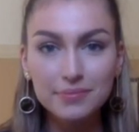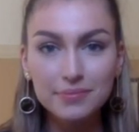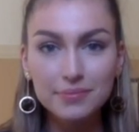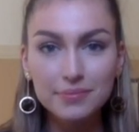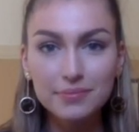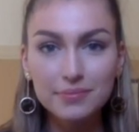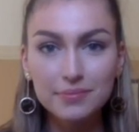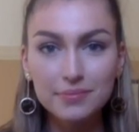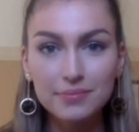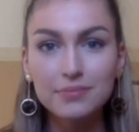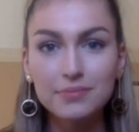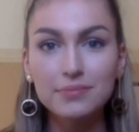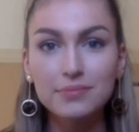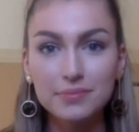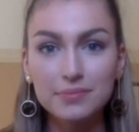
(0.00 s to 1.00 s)

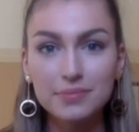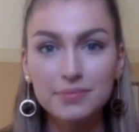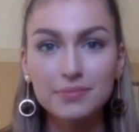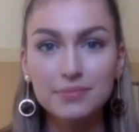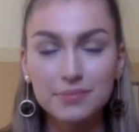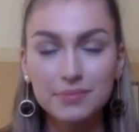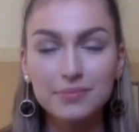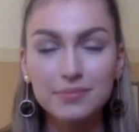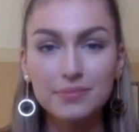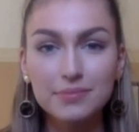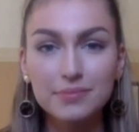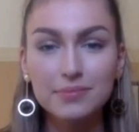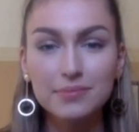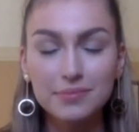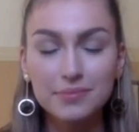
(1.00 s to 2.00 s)

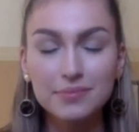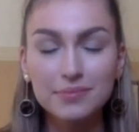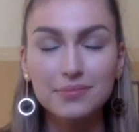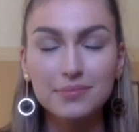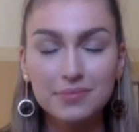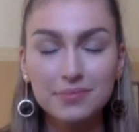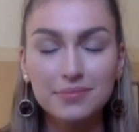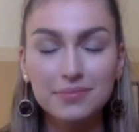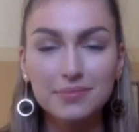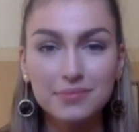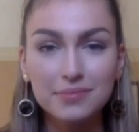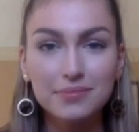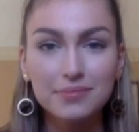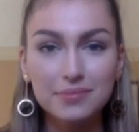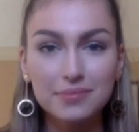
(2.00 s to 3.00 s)

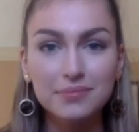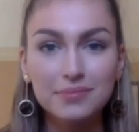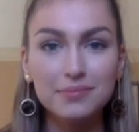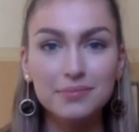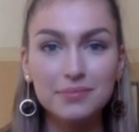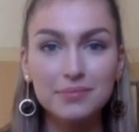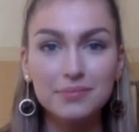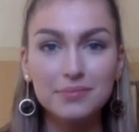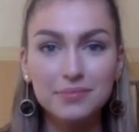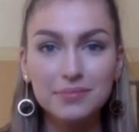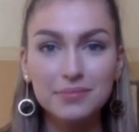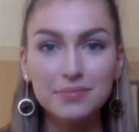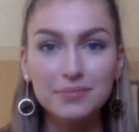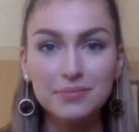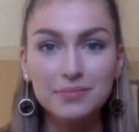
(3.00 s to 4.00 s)

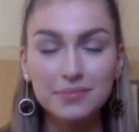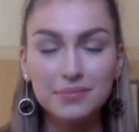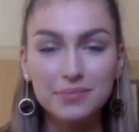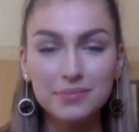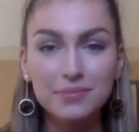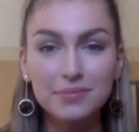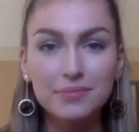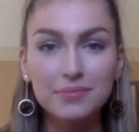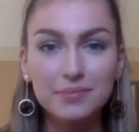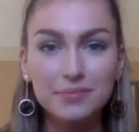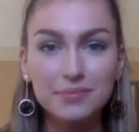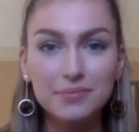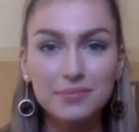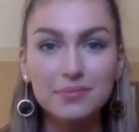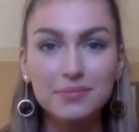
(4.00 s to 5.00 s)

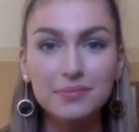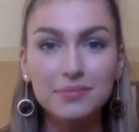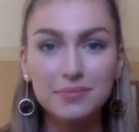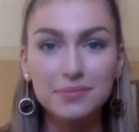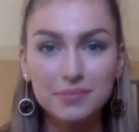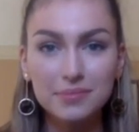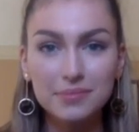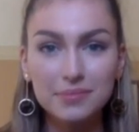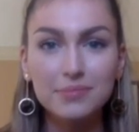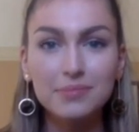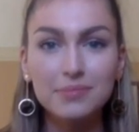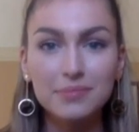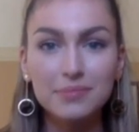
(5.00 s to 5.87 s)
(not speaking)